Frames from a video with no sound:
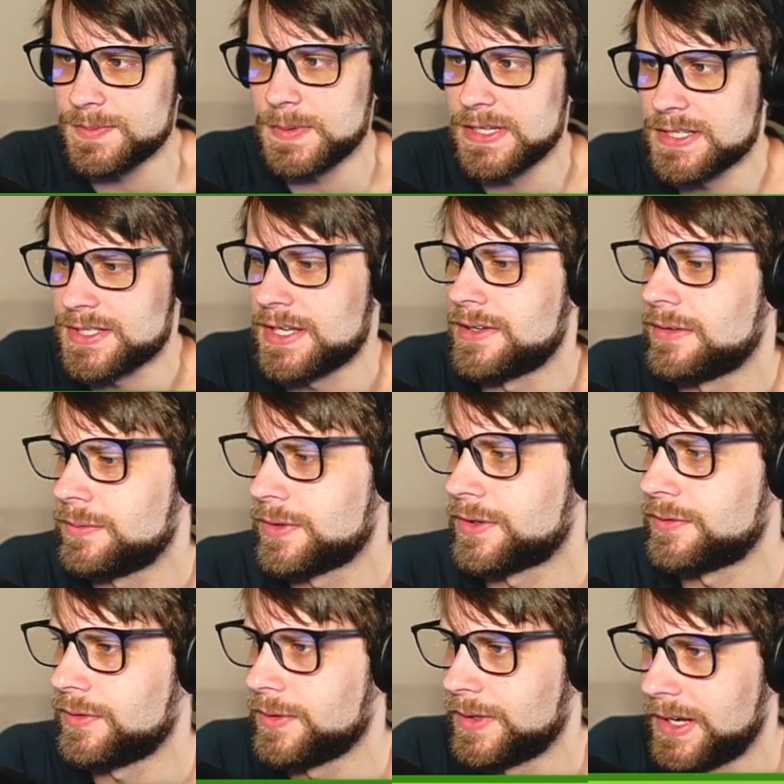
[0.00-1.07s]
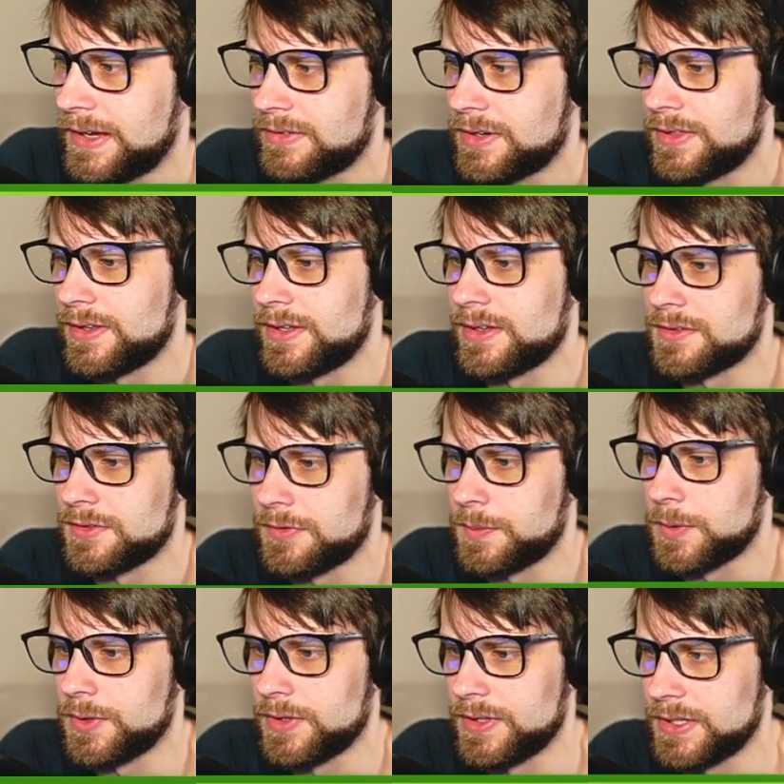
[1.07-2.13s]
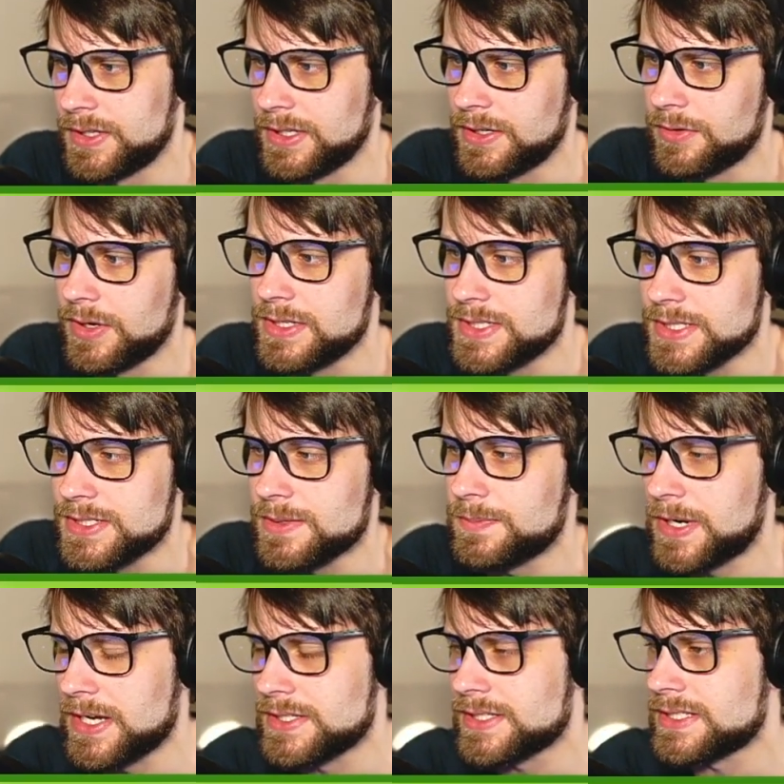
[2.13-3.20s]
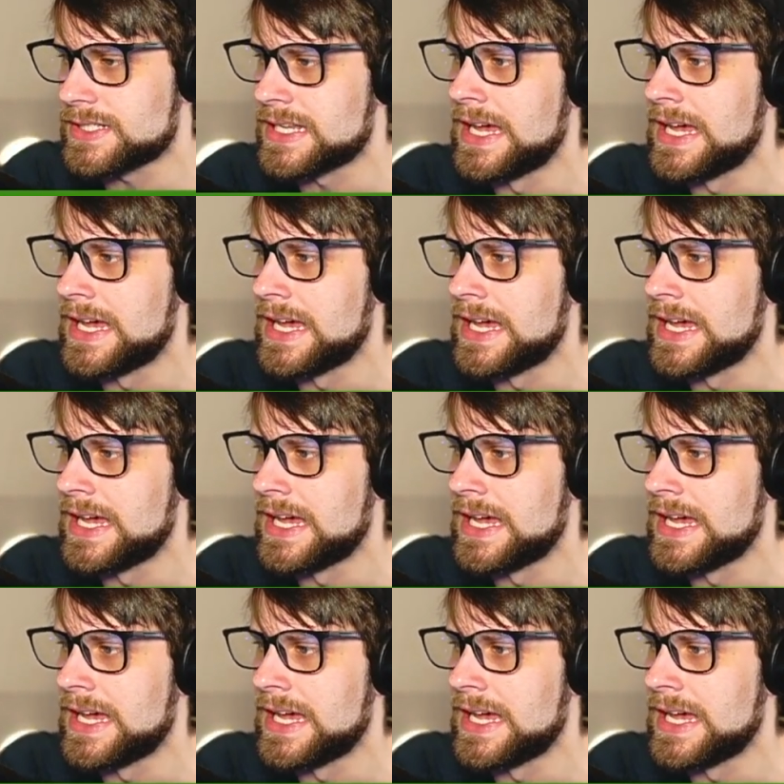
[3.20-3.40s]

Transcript: because I don't want to ruin everything or spoil any crazy surprises.